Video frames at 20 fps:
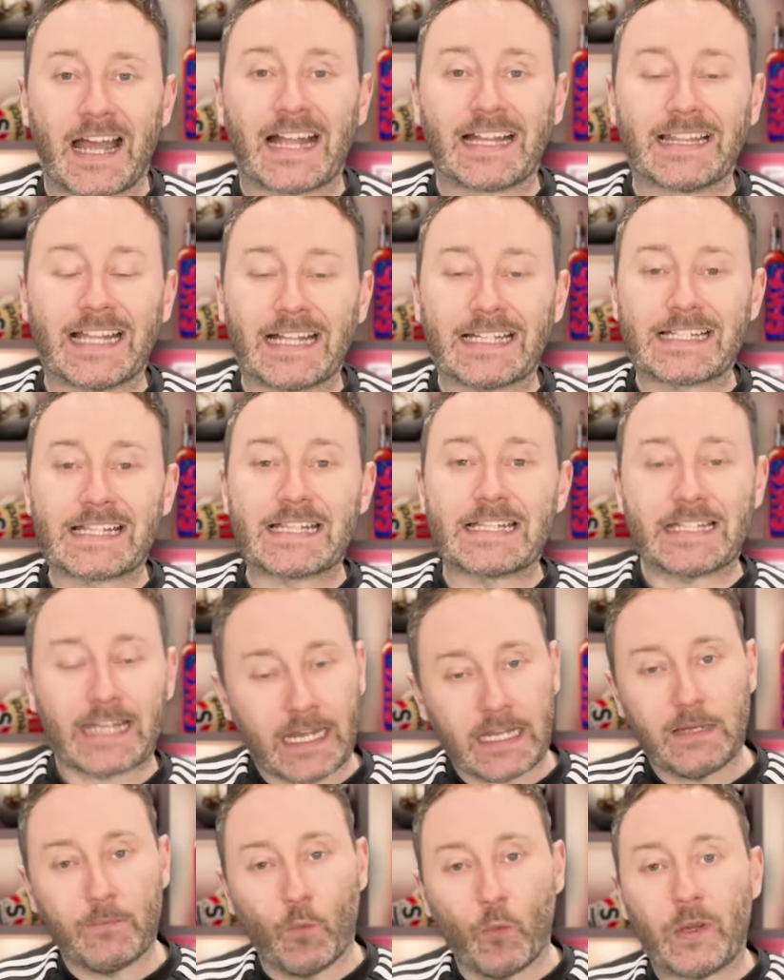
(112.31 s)
and that
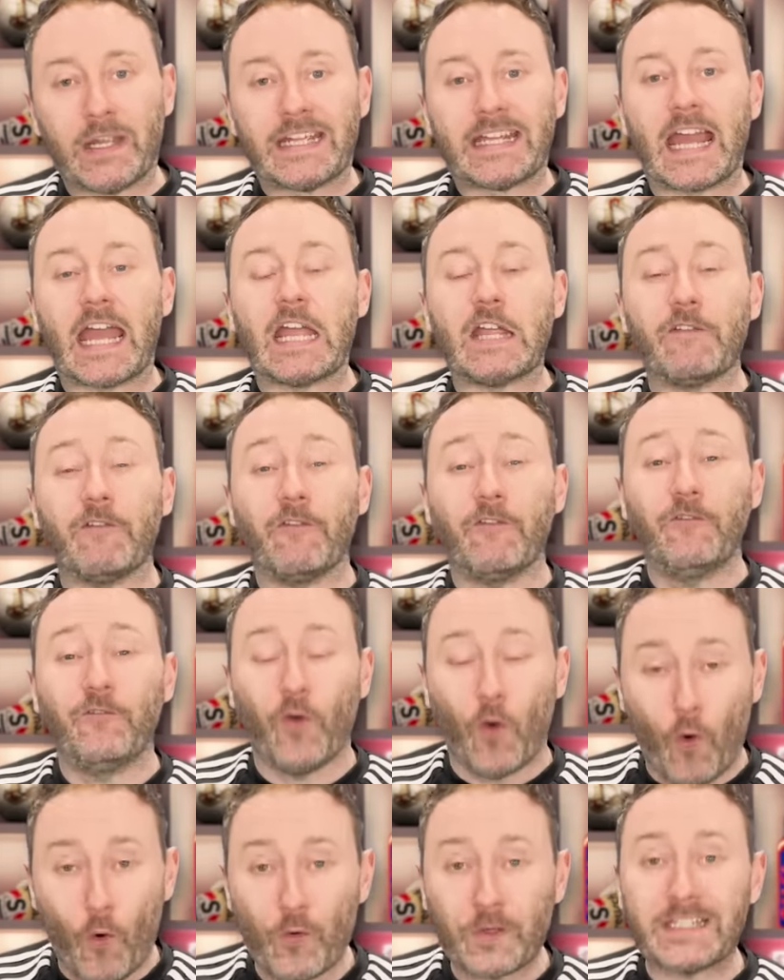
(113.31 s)
same week, a
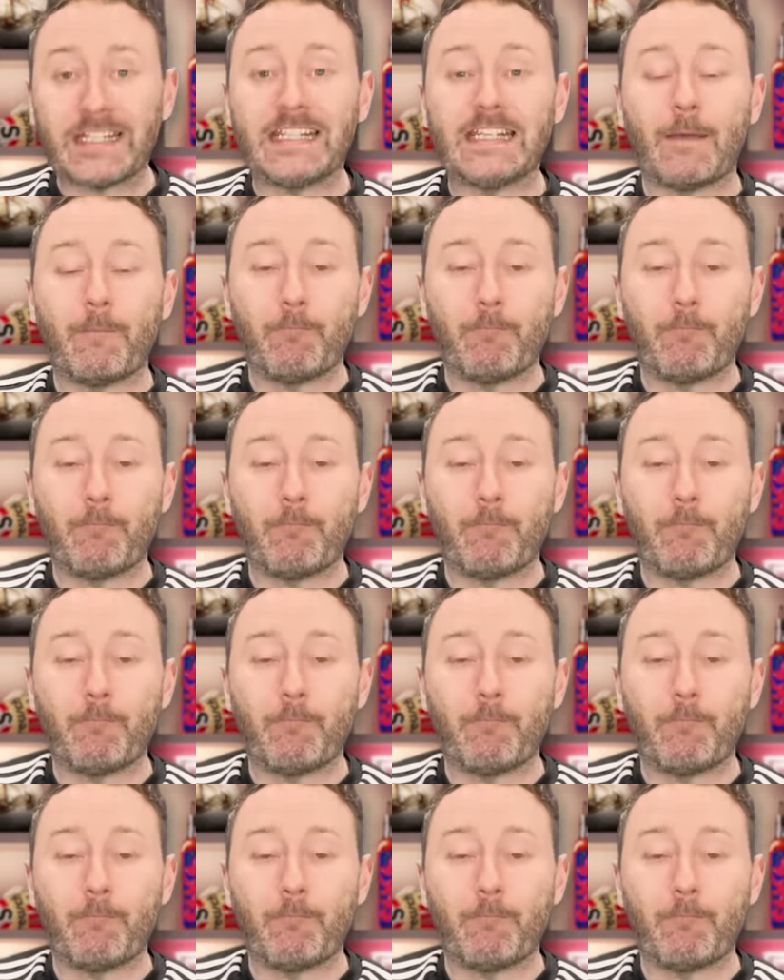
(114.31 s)
£40